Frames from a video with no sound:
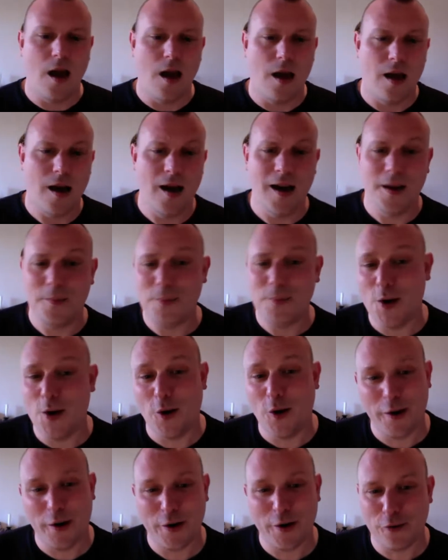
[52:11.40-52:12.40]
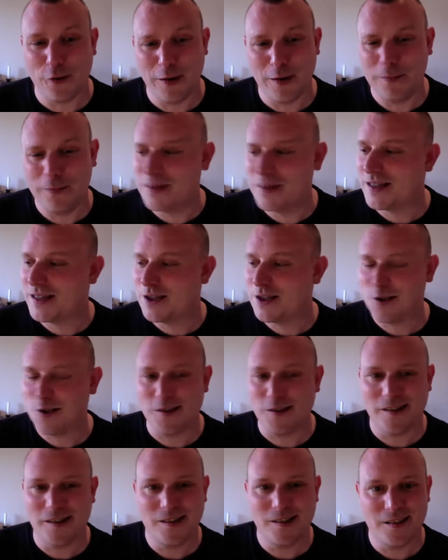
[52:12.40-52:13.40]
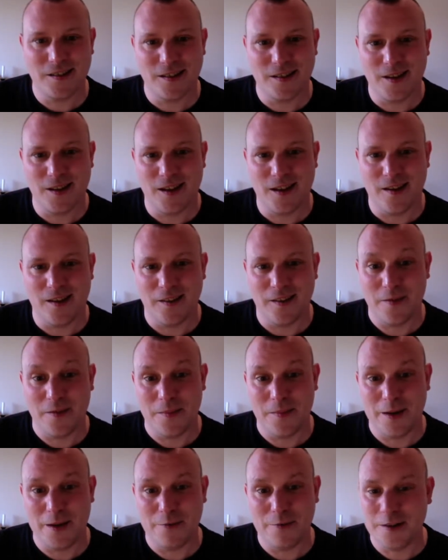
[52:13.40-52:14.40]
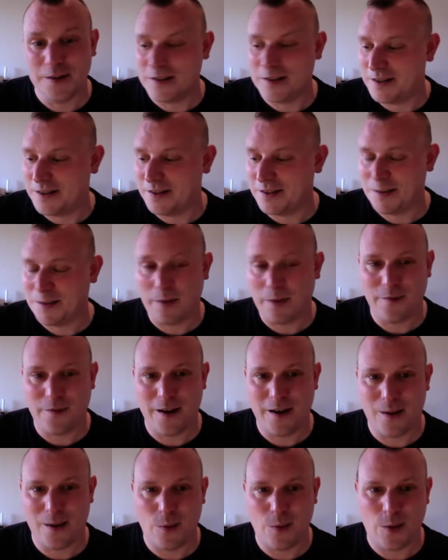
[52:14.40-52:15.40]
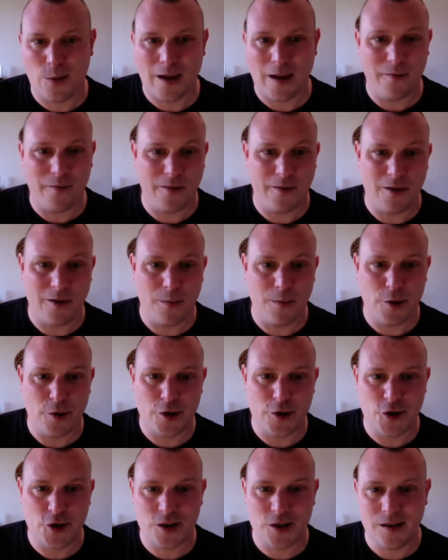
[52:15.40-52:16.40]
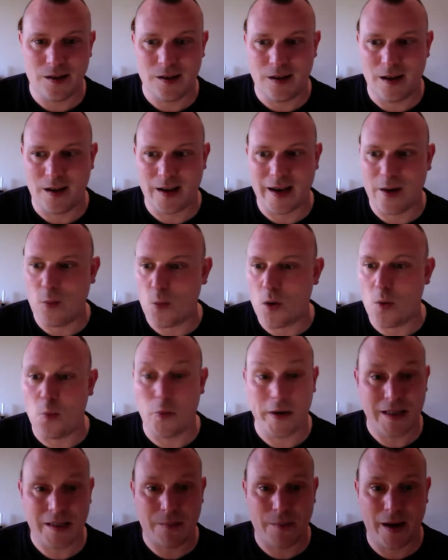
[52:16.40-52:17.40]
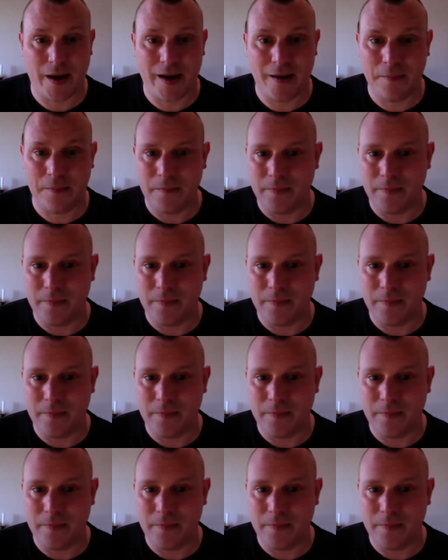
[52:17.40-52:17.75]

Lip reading: I'm not in a great position. If I'm made redundant, to be fair, I won't get very much. I'll get 1 week's pay.